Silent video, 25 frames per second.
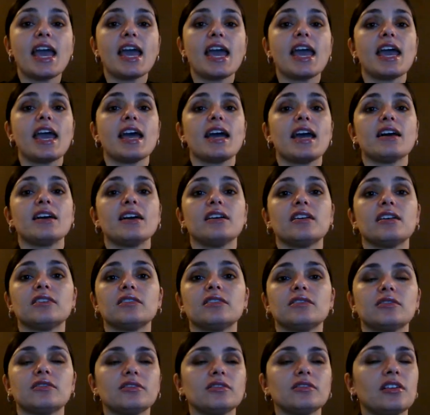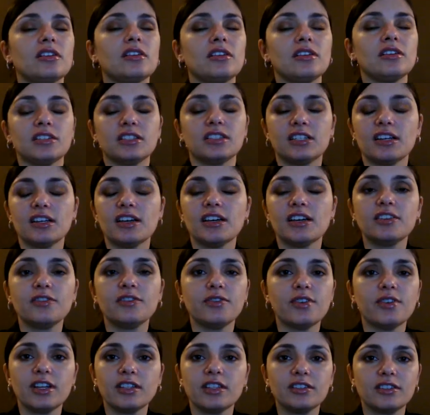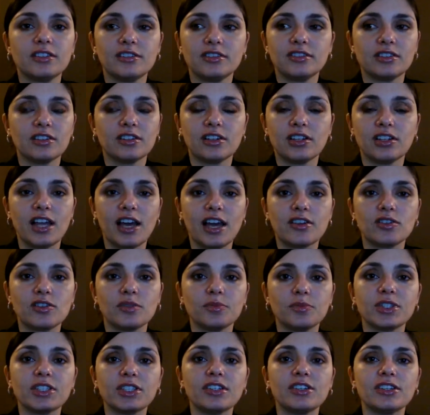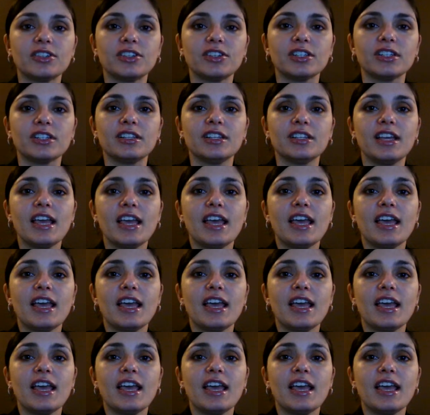and a ton of other collateral material,